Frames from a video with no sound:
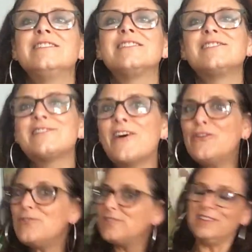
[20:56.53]

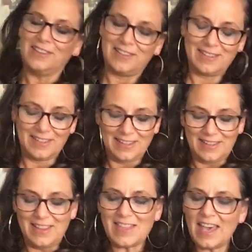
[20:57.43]
So
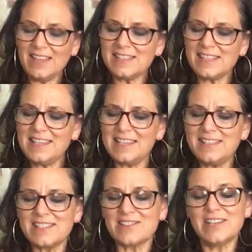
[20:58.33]
that is the
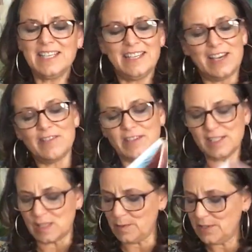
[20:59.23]
history of
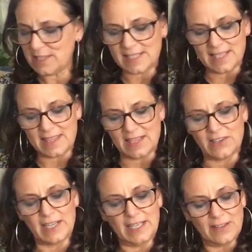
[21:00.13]
conspiracy
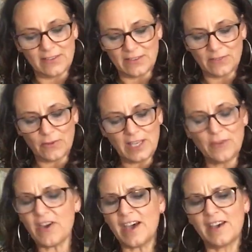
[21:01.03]
theory. What you
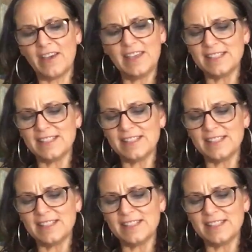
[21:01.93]
have,